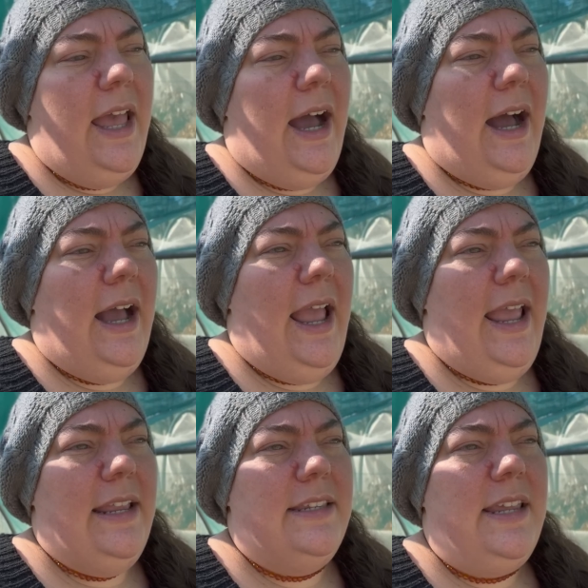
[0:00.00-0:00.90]

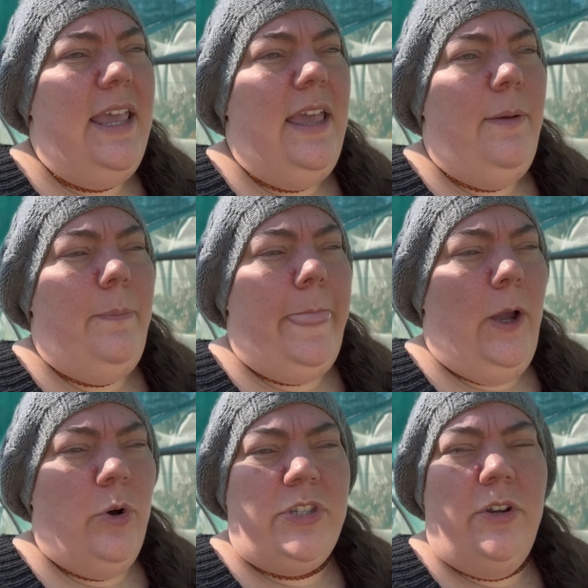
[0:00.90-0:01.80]
And
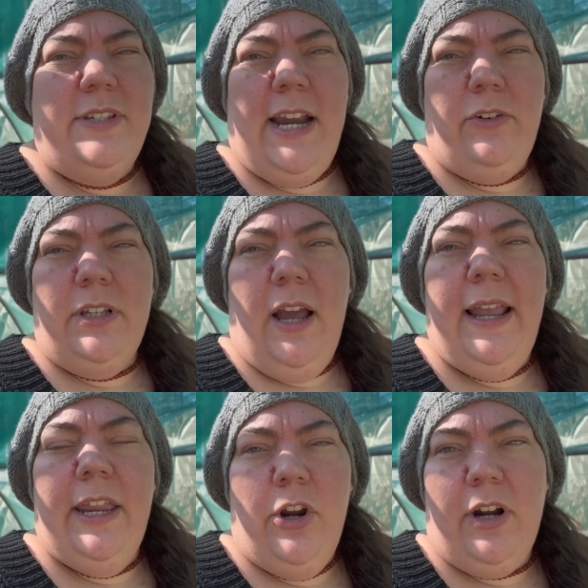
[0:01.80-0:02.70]
also, Darryl and
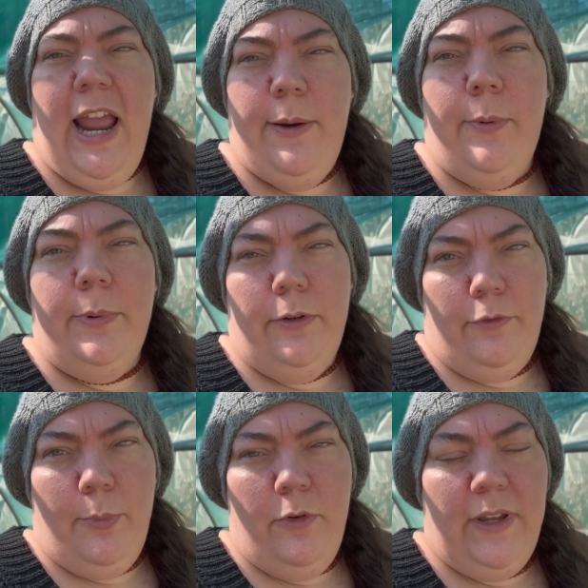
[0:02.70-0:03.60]
I are not capable of
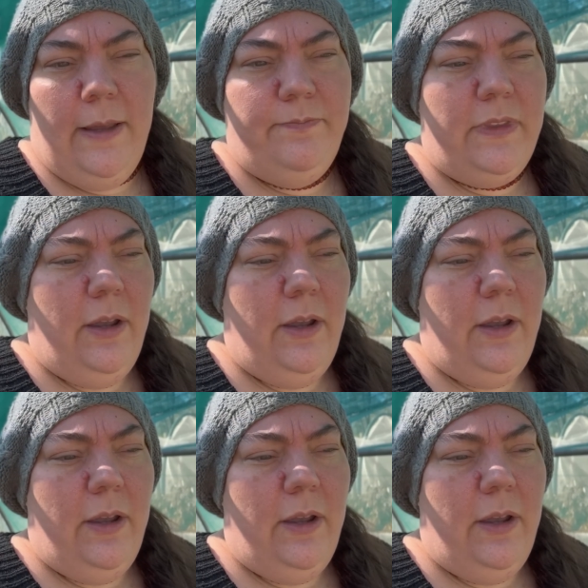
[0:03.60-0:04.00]
removing it.